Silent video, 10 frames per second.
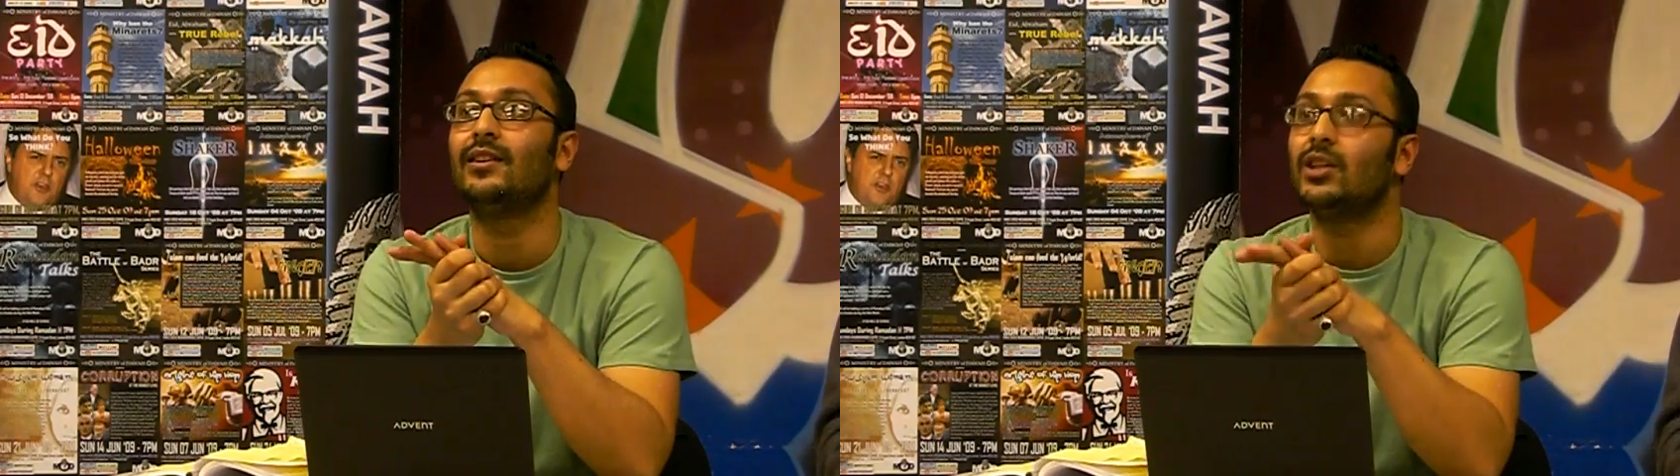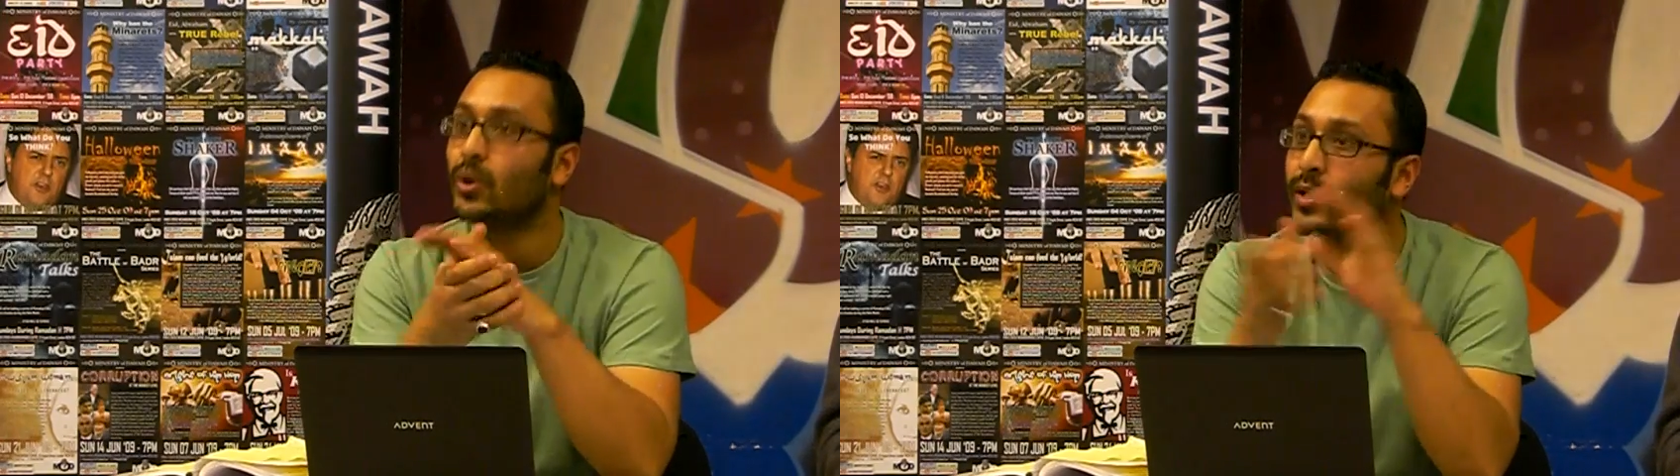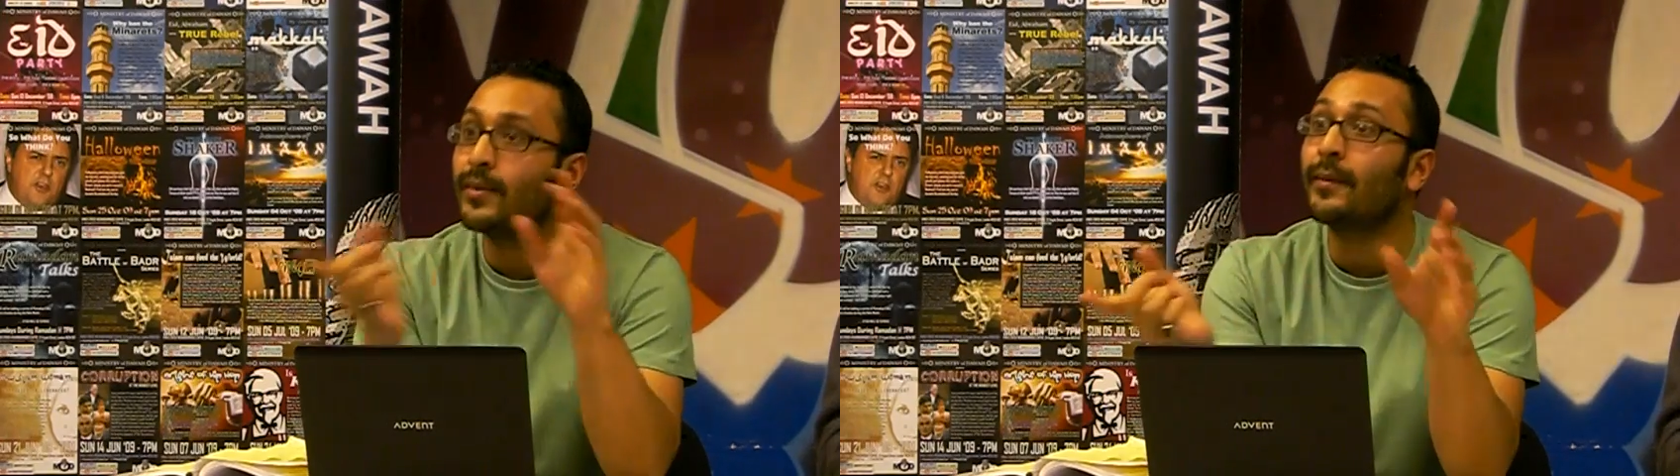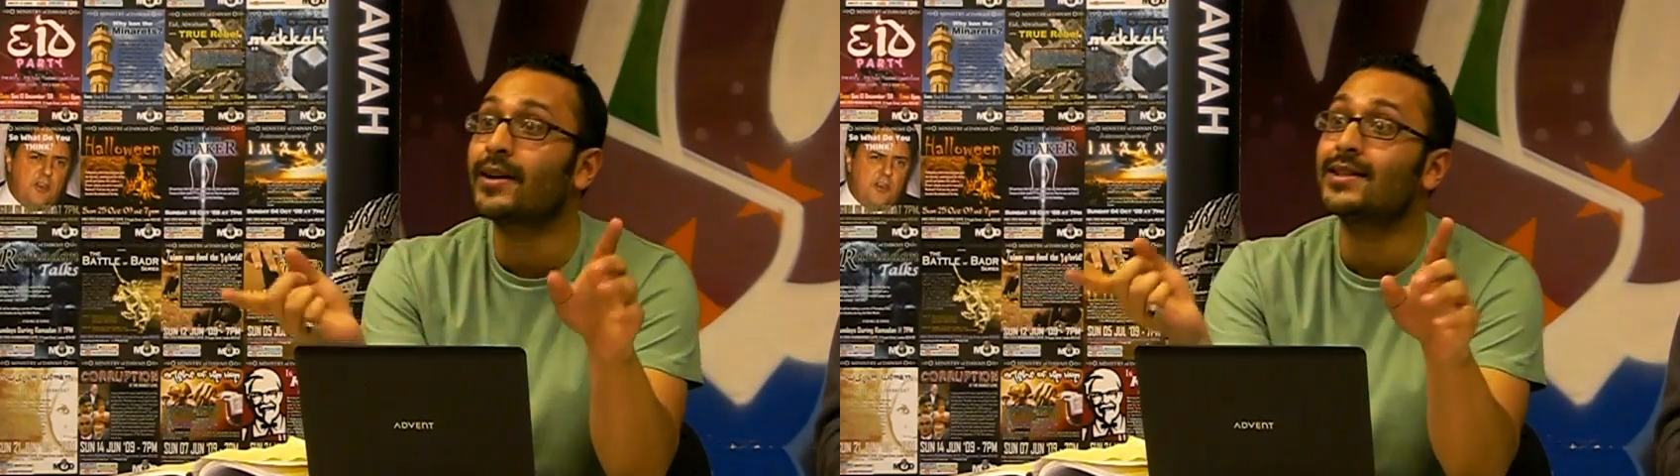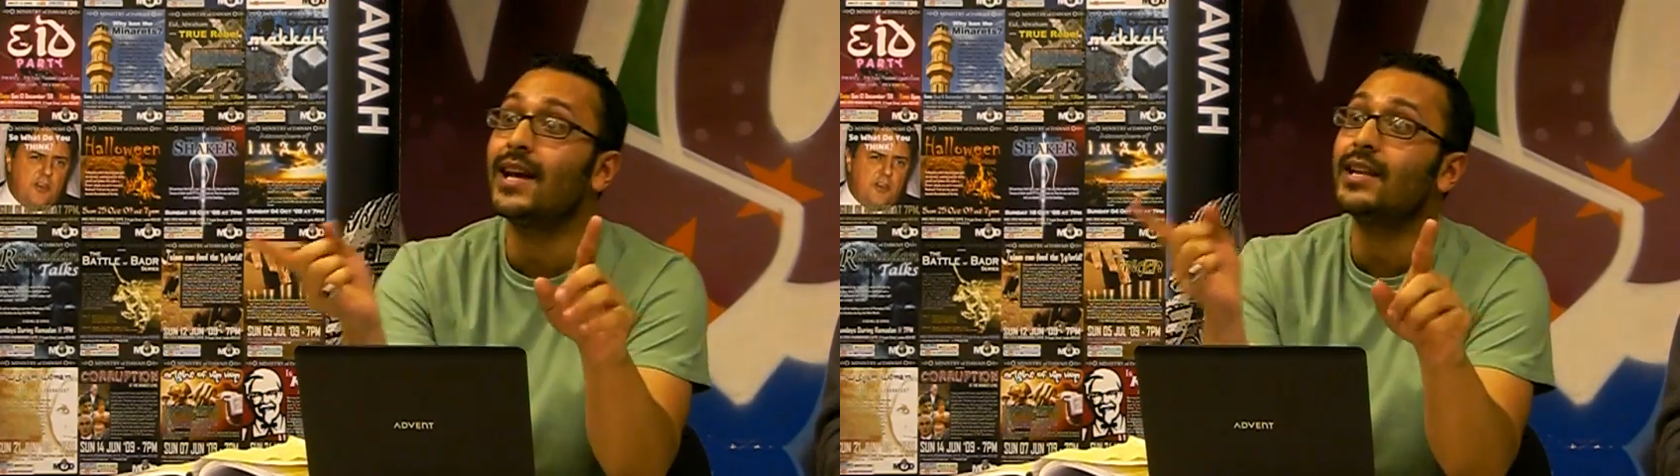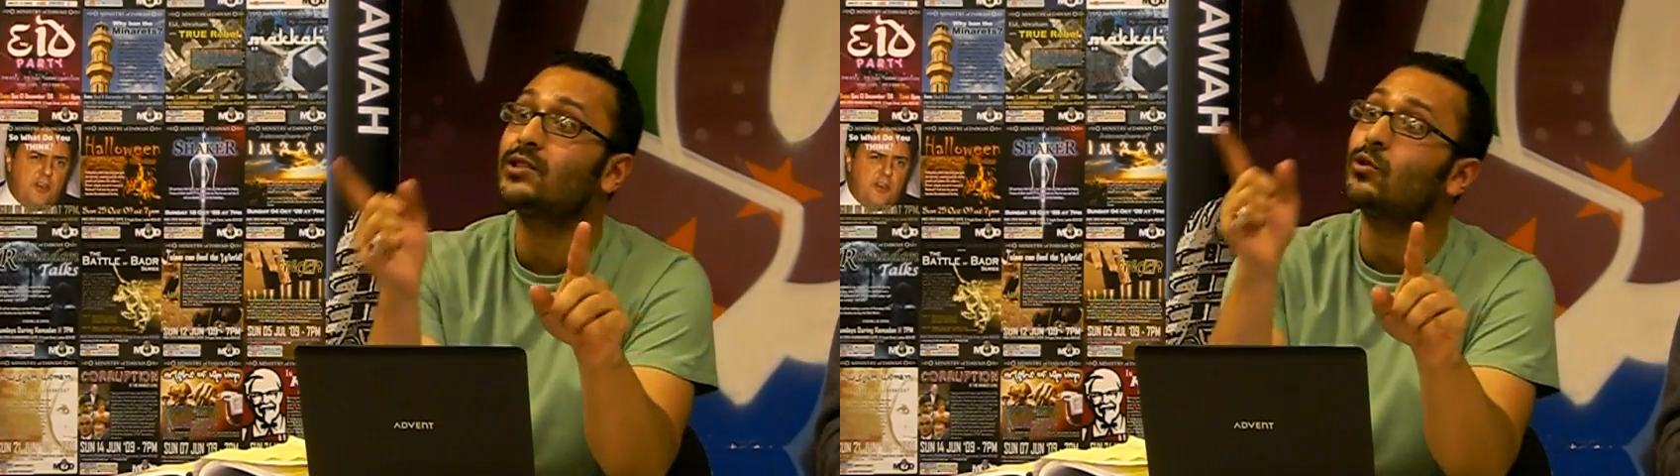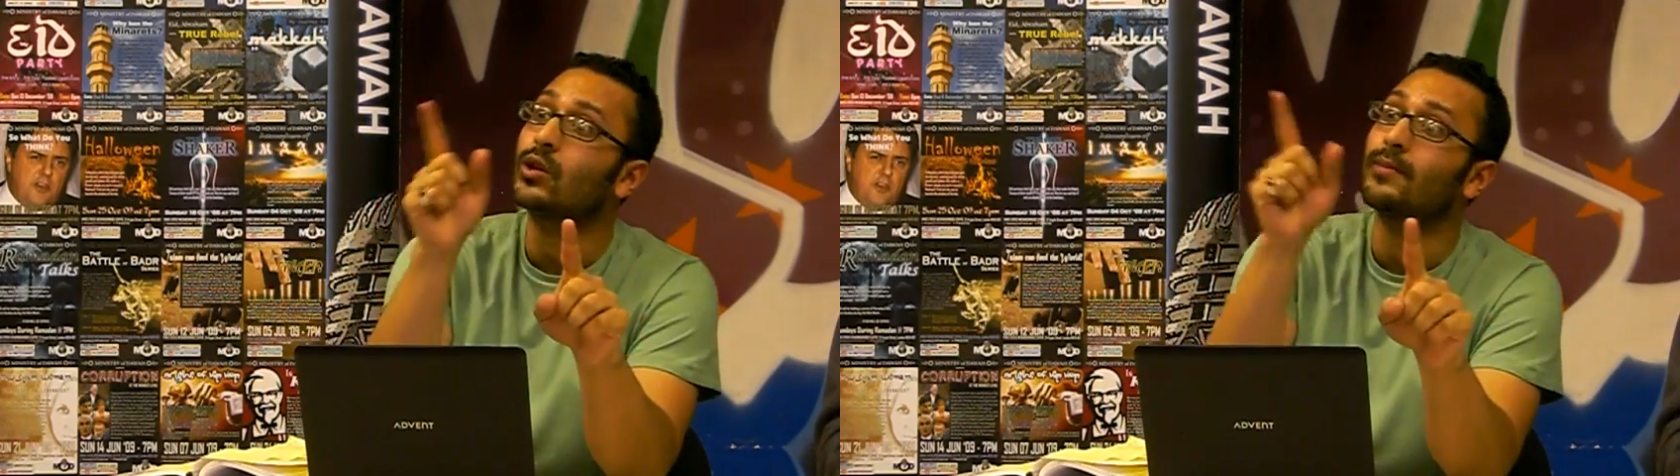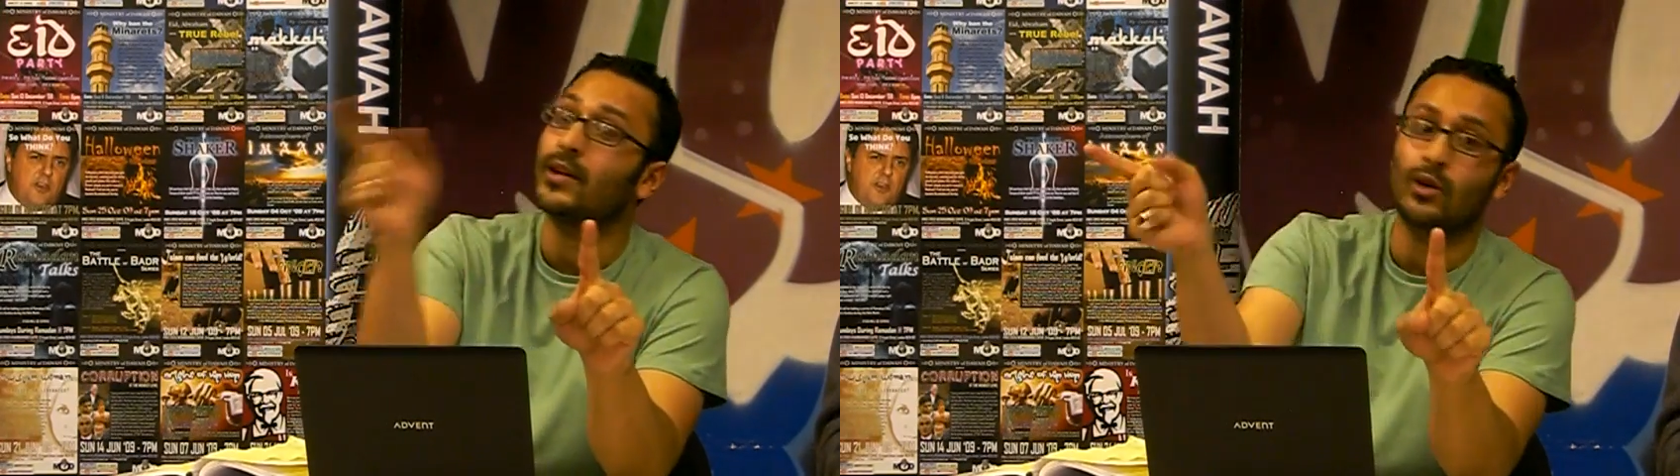So when Imam Ghazali is talking about